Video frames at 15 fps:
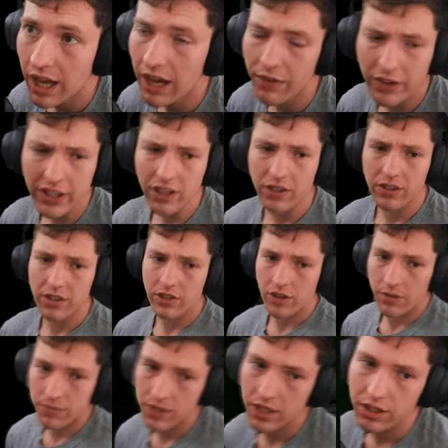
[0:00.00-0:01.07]
I think they're in the
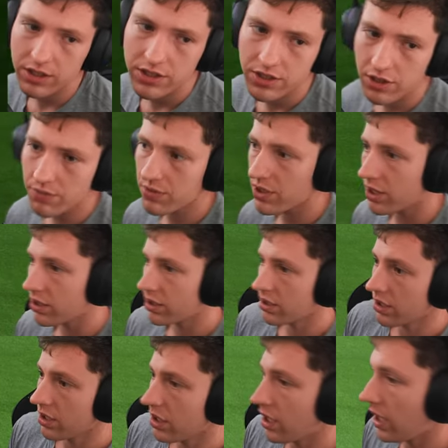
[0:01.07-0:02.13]
top tier. I'd assume so.
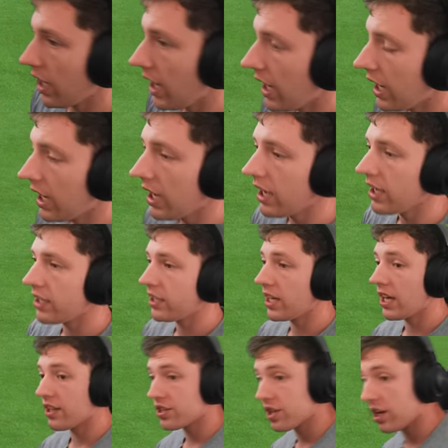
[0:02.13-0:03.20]
Uh,
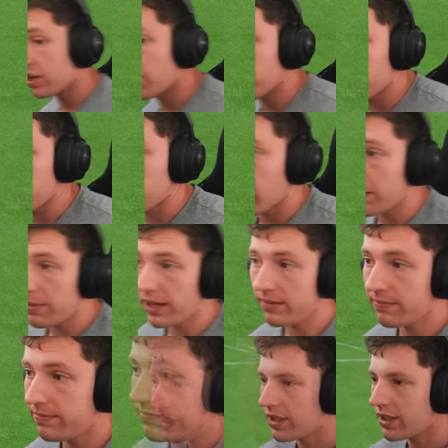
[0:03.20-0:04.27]
yeah, that's going to go bloody great, mate.